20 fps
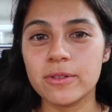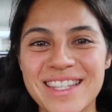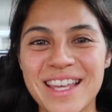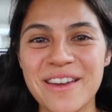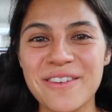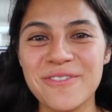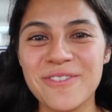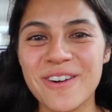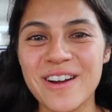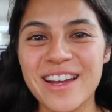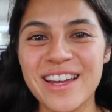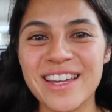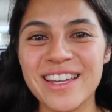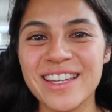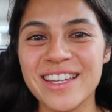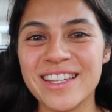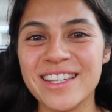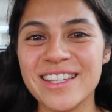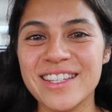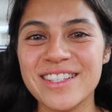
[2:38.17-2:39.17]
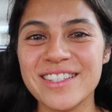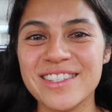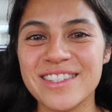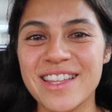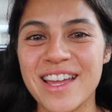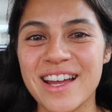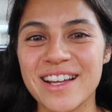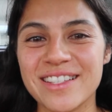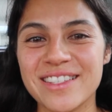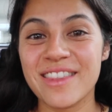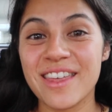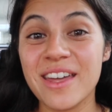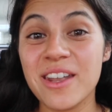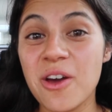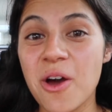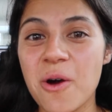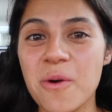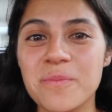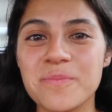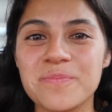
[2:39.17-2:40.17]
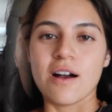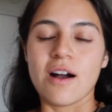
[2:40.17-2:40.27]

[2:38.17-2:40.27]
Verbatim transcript: Safeway is next, then home.